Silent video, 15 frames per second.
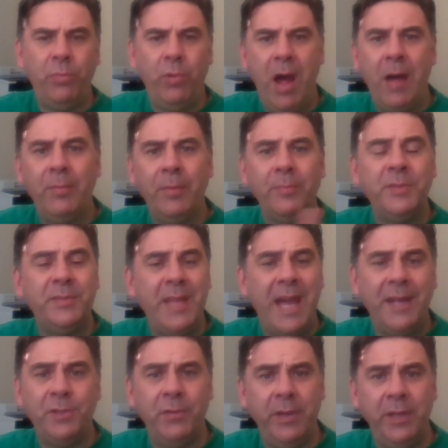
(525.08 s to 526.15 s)

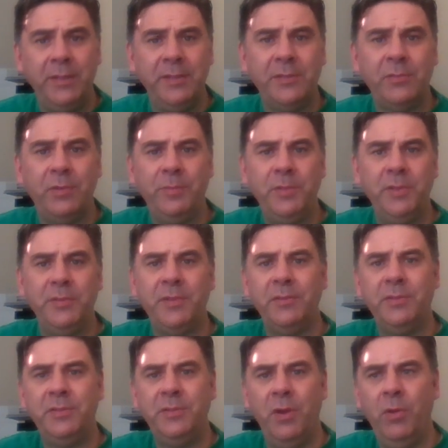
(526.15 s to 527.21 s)
problem-saturated descriptions are
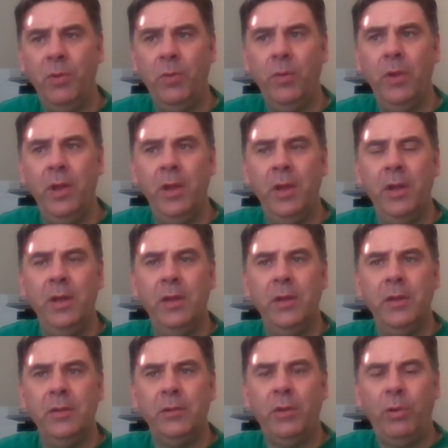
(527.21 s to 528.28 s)
so
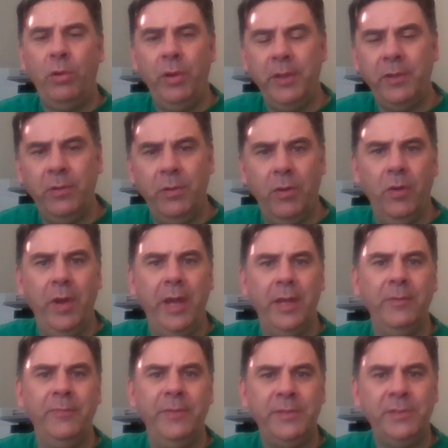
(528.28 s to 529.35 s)
critical
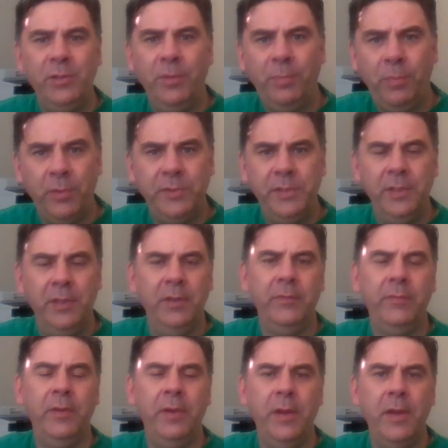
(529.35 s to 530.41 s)
and
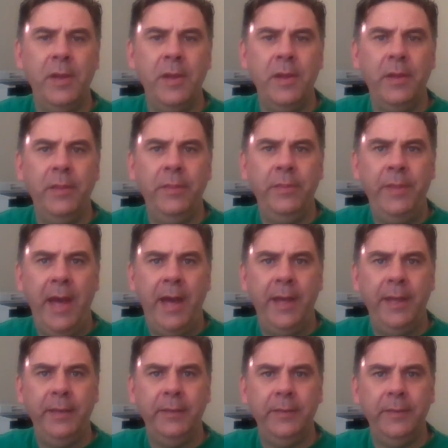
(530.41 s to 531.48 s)
vituperative
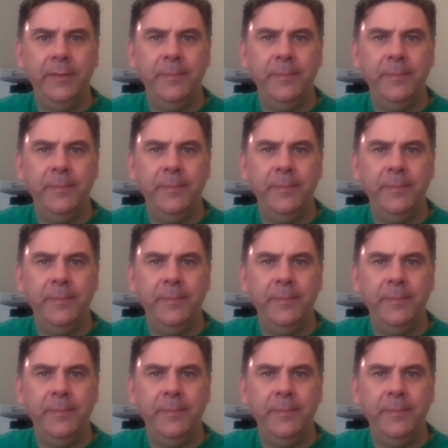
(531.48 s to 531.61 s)
that